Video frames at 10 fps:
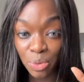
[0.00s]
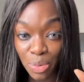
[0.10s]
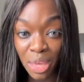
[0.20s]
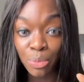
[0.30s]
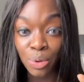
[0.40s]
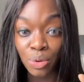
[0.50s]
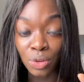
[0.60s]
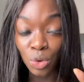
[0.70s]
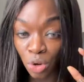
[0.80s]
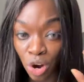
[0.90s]
with
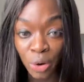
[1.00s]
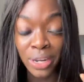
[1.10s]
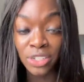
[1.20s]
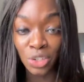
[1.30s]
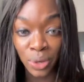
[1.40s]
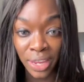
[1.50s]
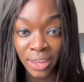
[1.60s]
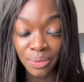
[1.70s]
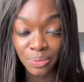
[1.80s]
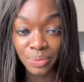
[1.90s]
people who are already doing
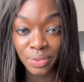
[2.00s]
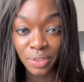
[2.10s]
it.